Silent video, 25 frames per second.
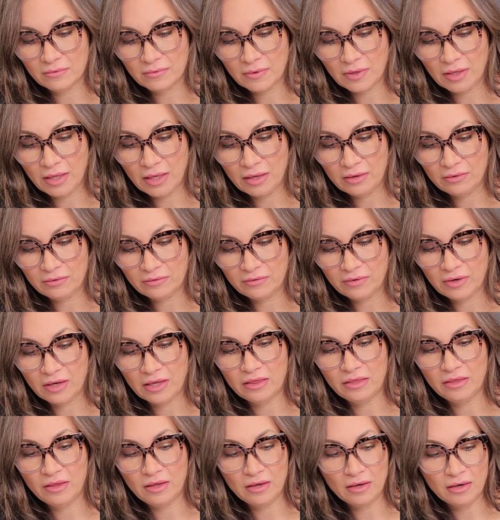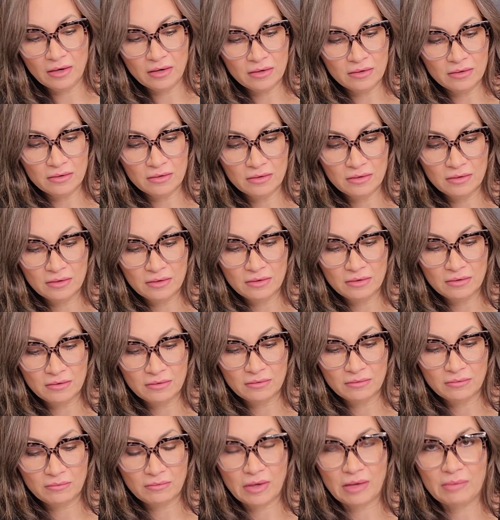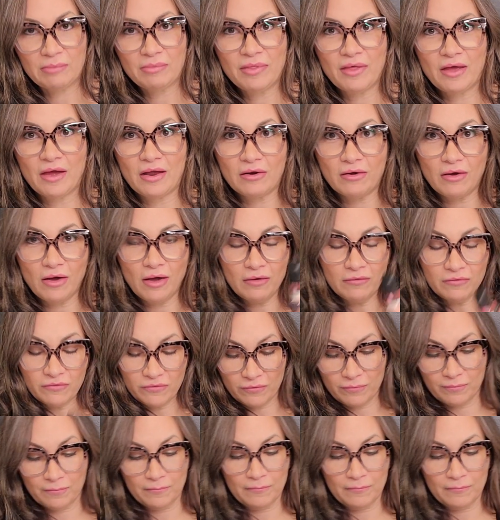out right there. Wipe that off.